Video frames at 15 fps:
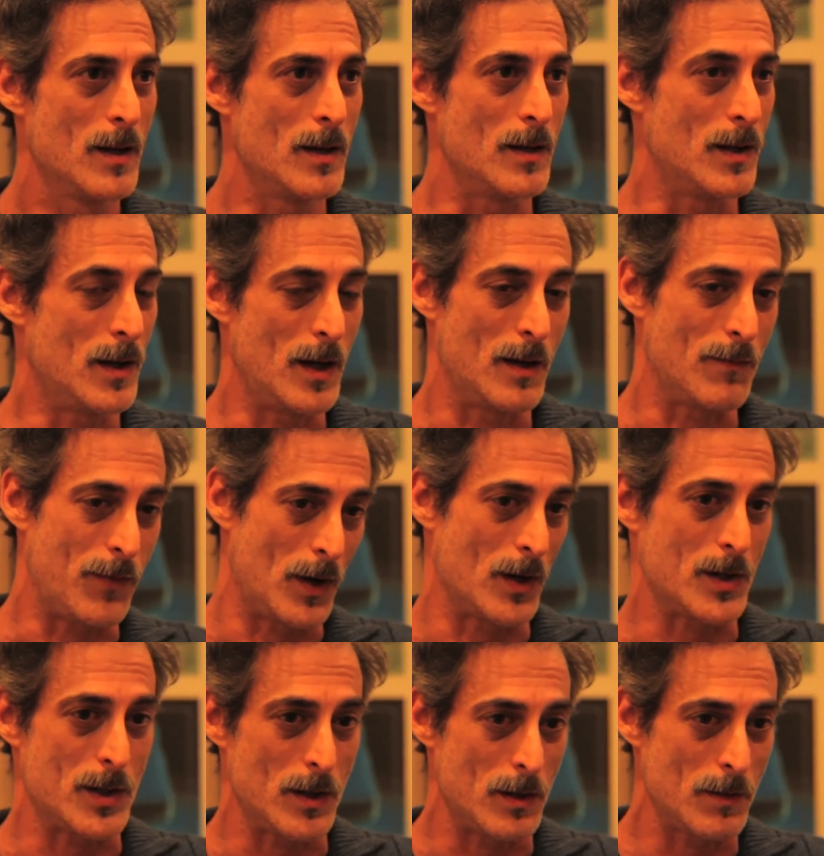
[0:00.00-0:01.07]
You can't
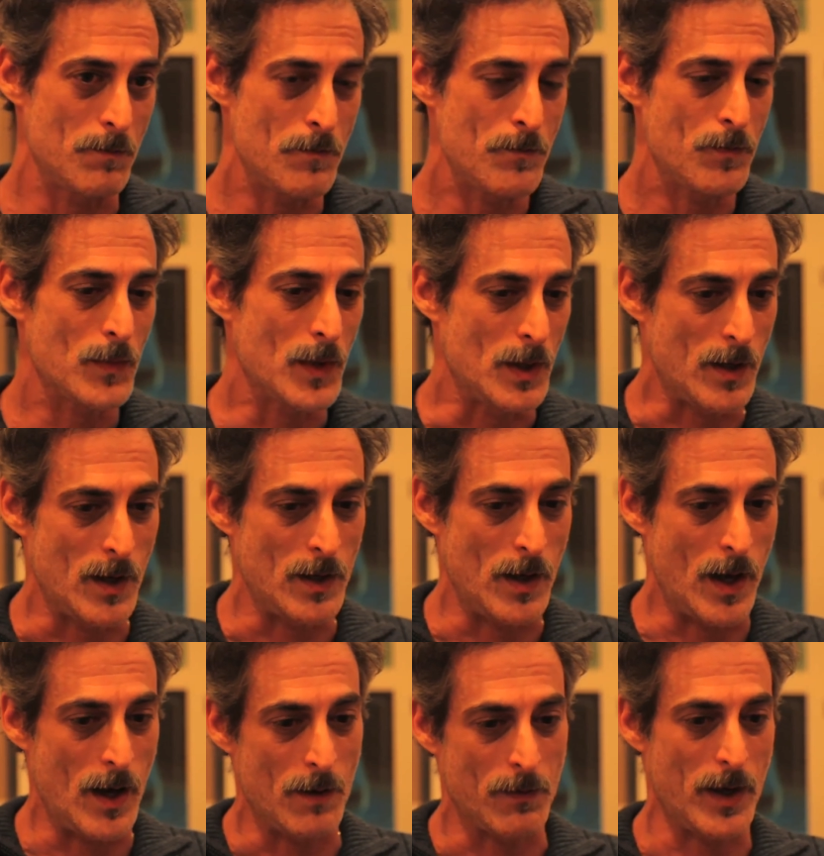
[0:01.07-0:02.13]
function, and then you
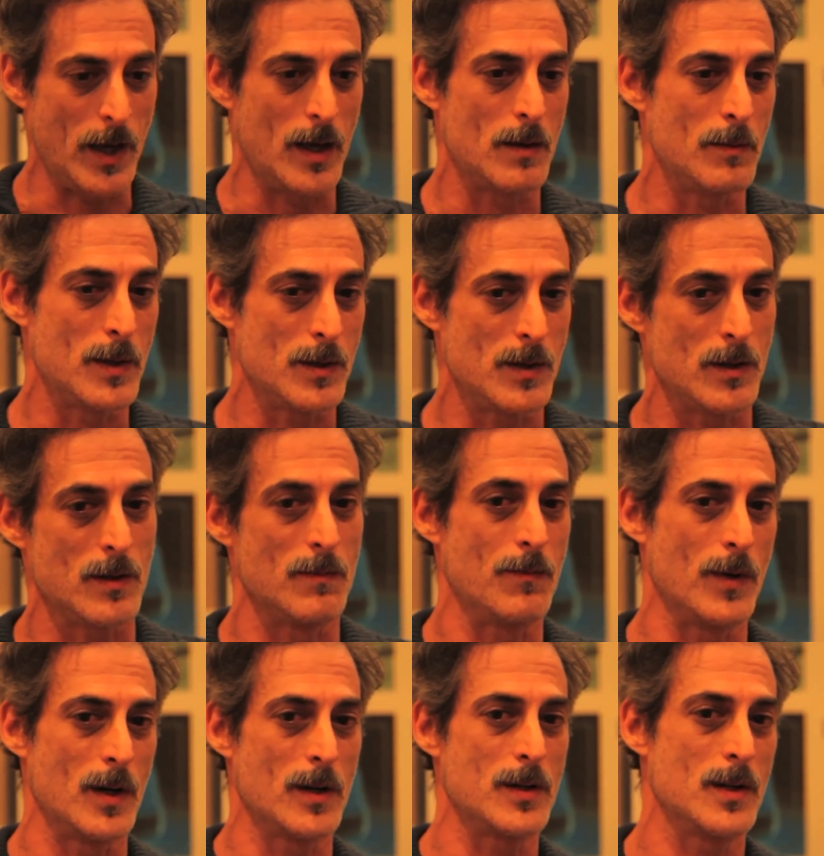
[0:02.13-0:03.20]
have cannabis, you can
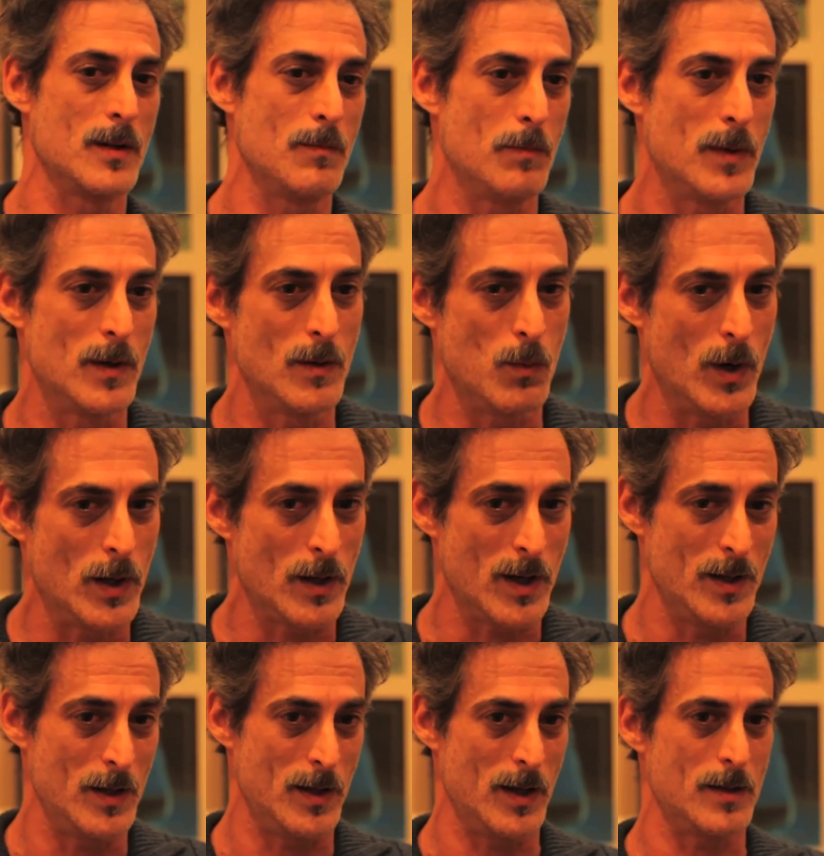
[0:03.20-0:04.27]
function, but what
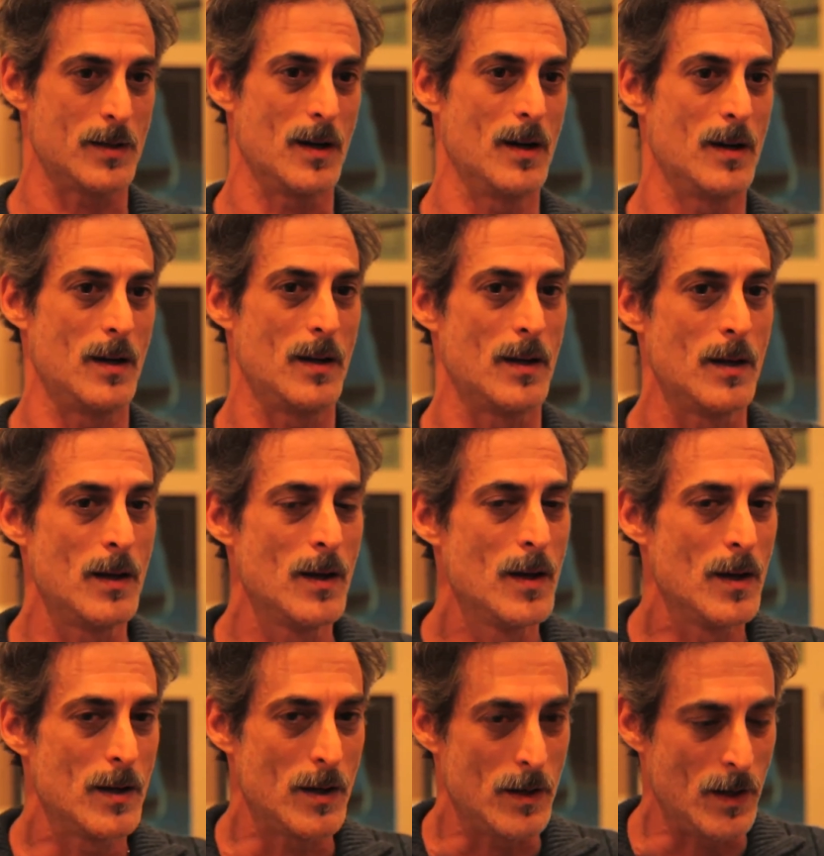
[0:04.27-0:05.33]
can you get done in,
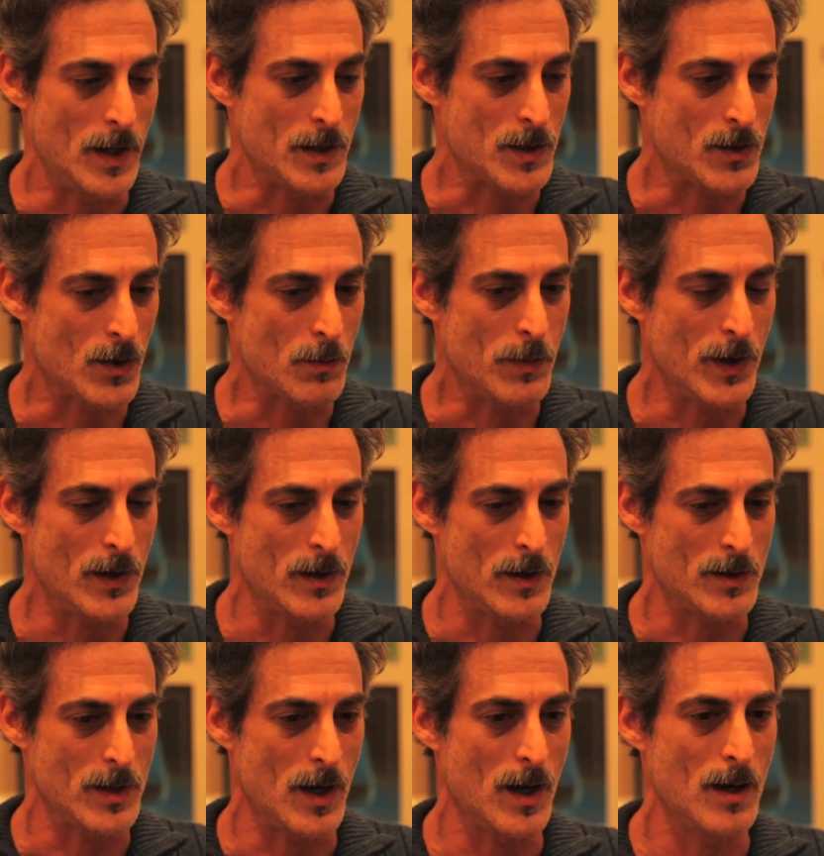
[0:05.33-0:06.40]
in that short period
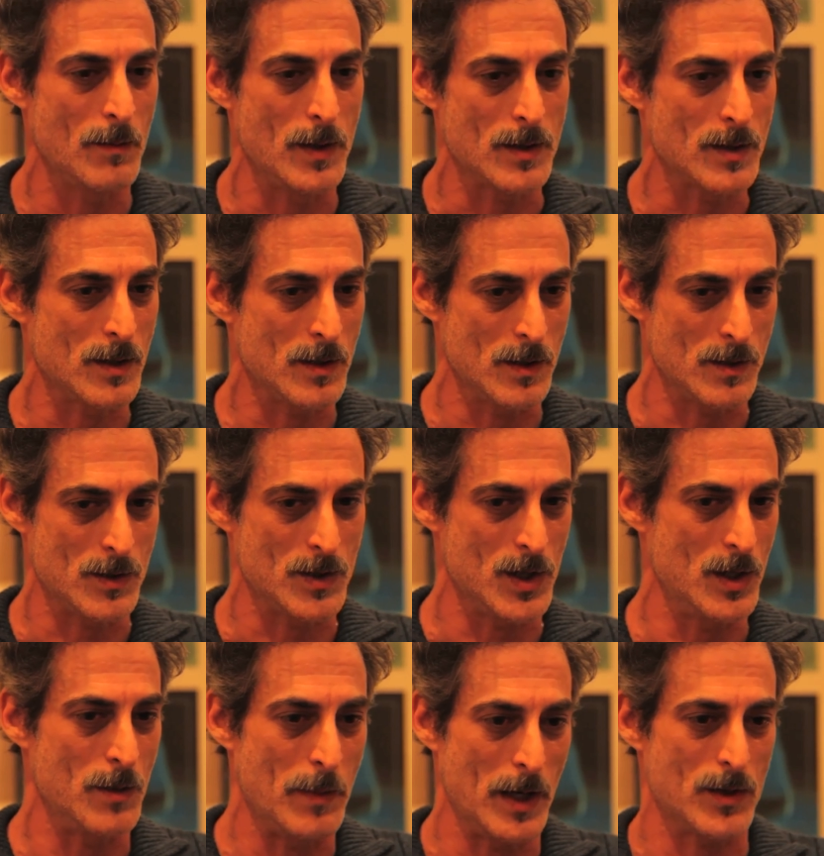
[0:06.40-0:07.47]
of time? It's like this
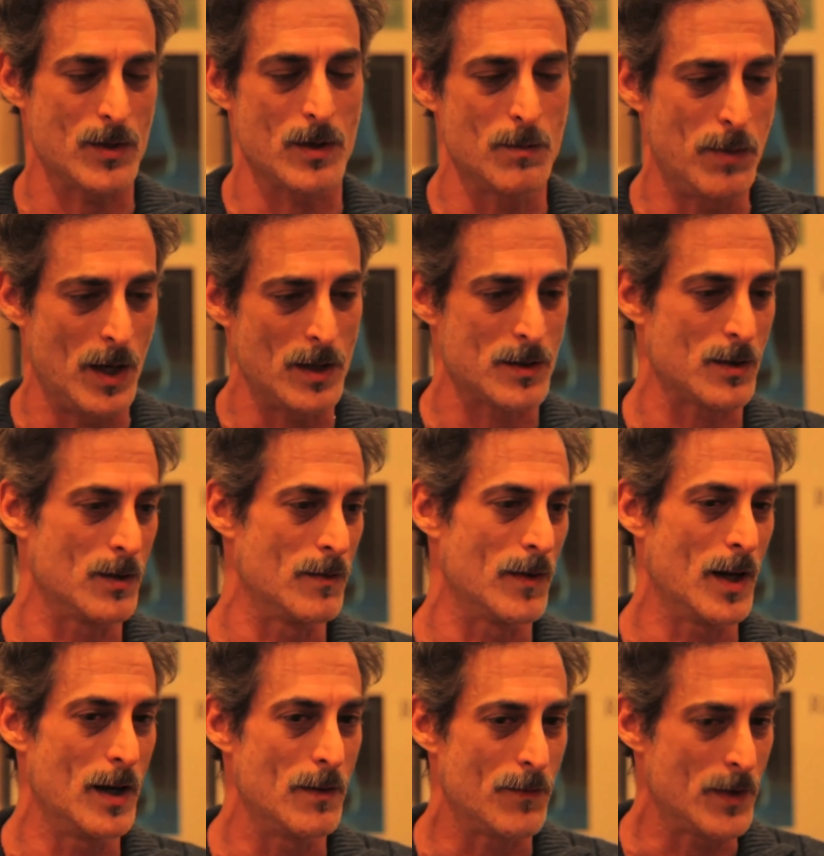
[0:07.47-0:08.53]
geometric puzzle of
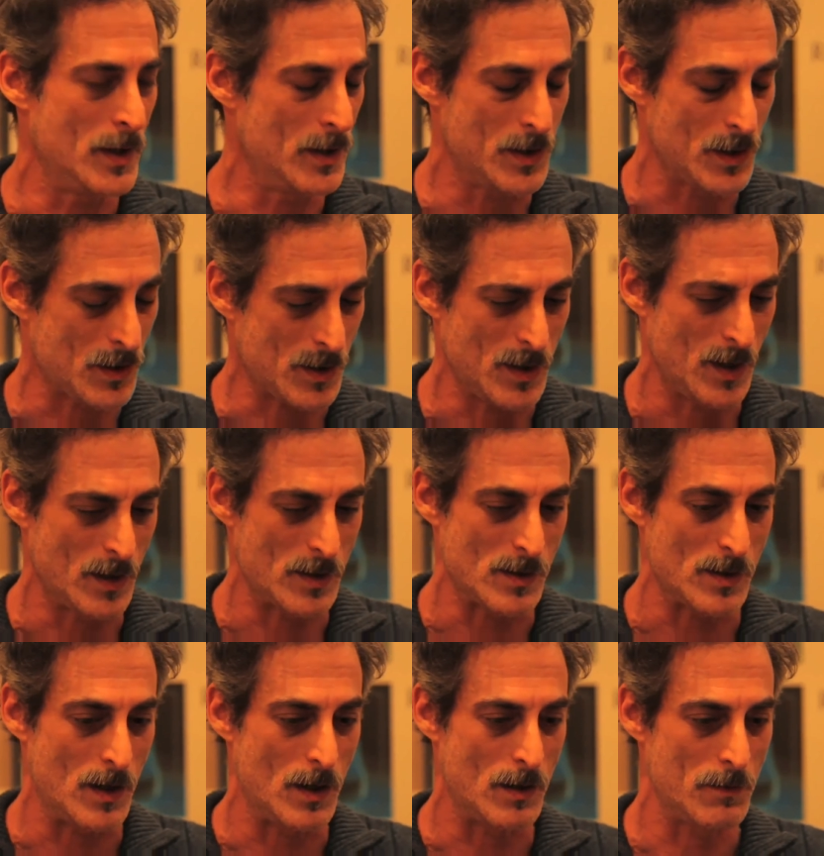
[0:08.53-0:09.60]
life that you just can't
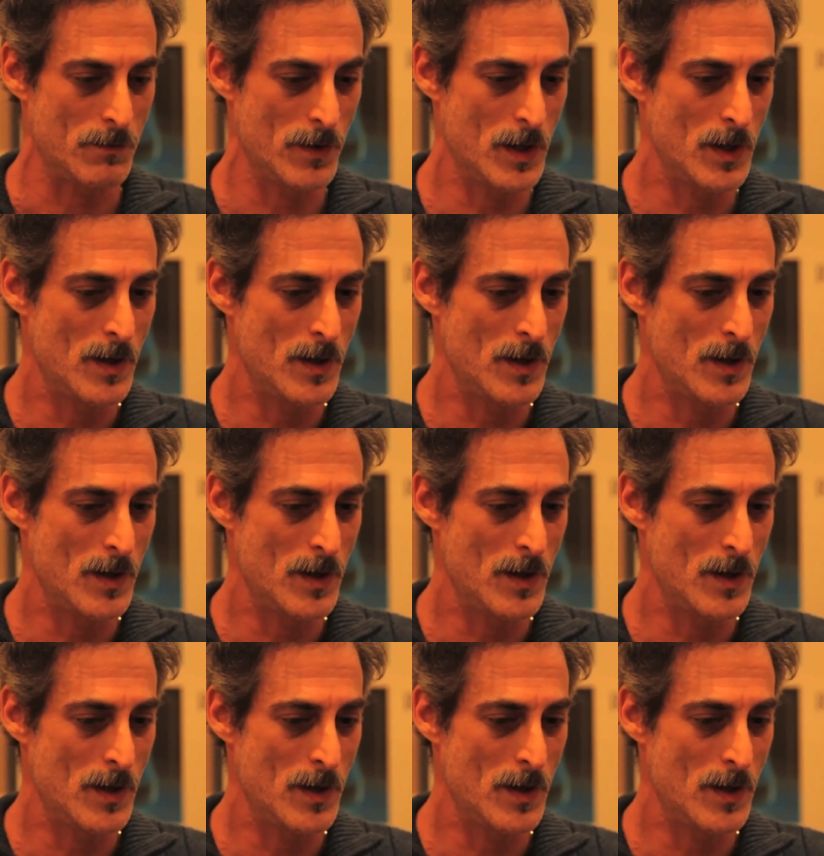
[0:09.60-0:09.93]
solve.